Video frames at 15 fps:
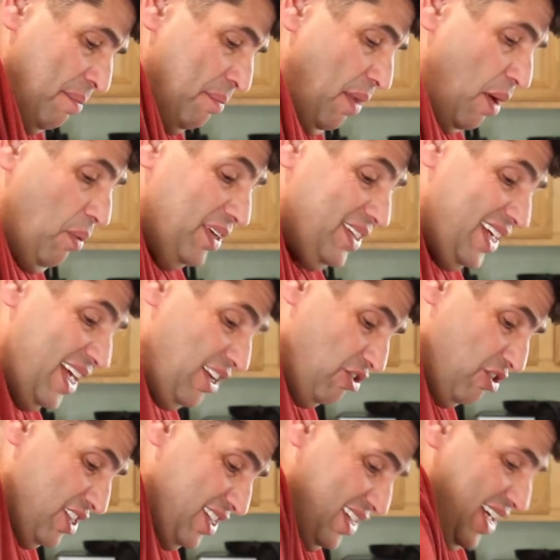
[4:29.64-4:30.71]
But what's
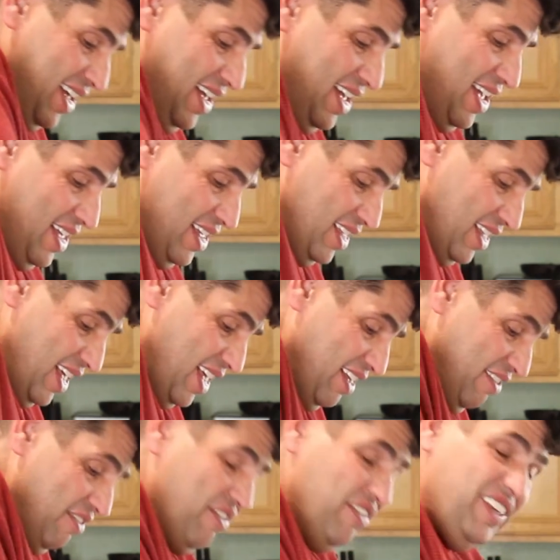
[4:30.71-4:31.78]
interesting is
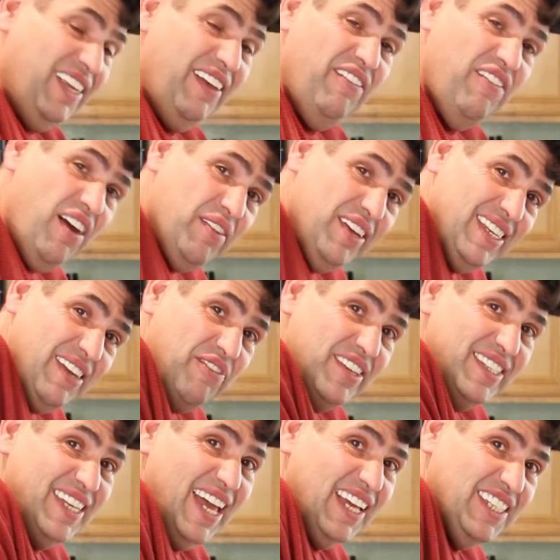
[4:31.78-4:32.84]
the very
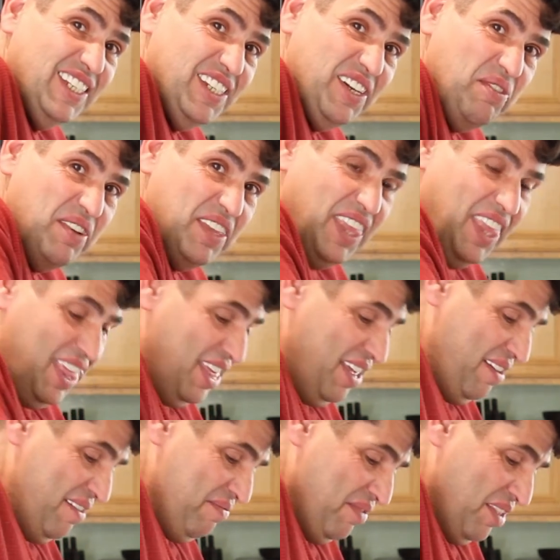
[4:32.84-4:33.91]
different texture with
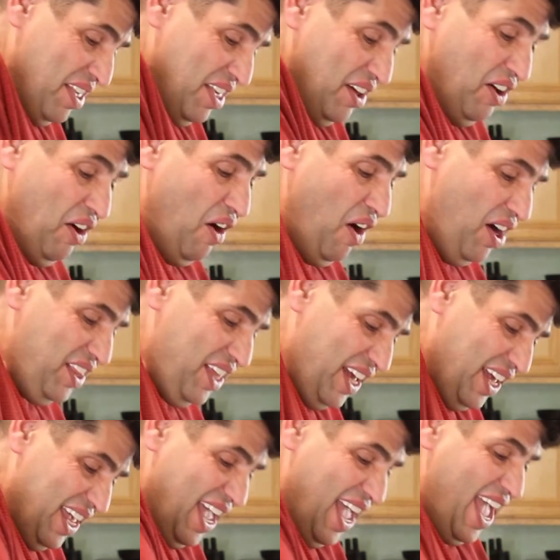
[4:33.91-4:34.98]

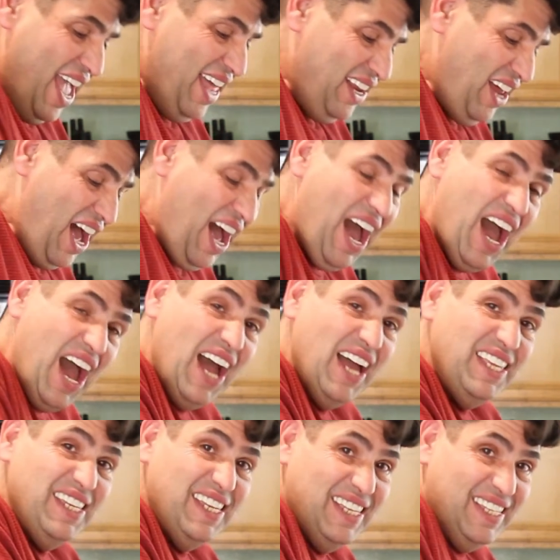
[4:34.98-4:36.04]
garlic and
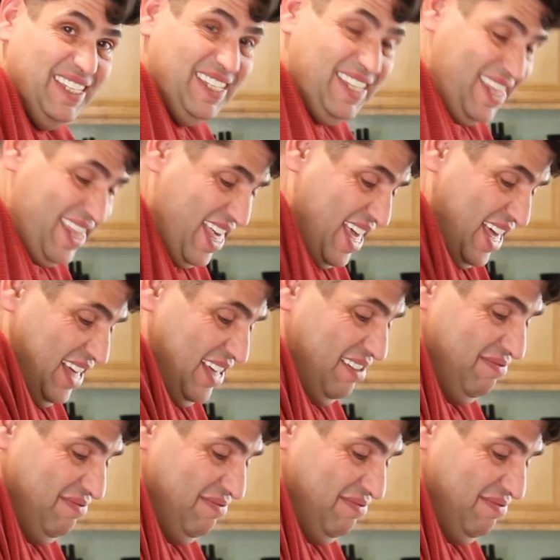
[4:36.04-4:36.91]
onions in there.